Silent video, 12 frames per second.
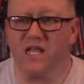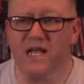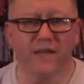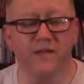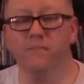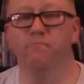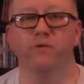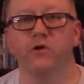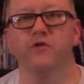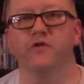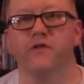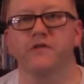then
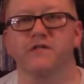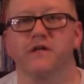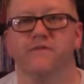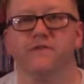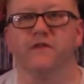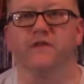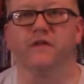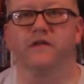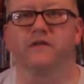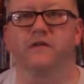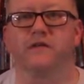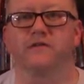build on the stuff that
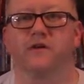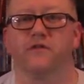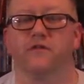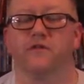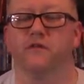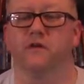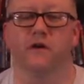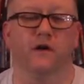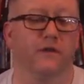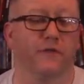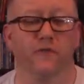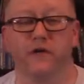these
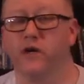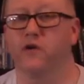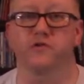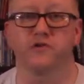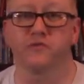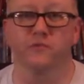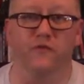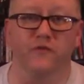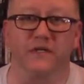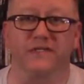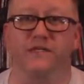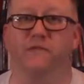other three Ocean's
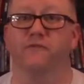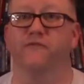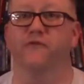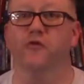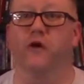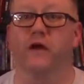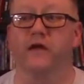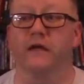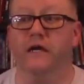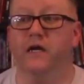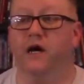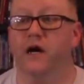movies did before it,
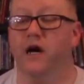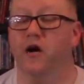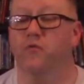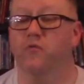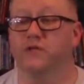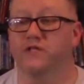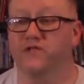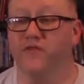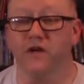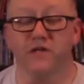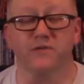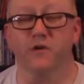which is
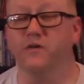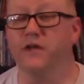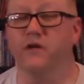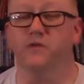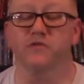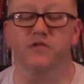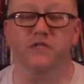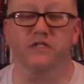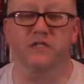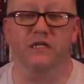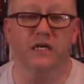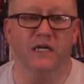very smart. They don't
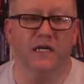just,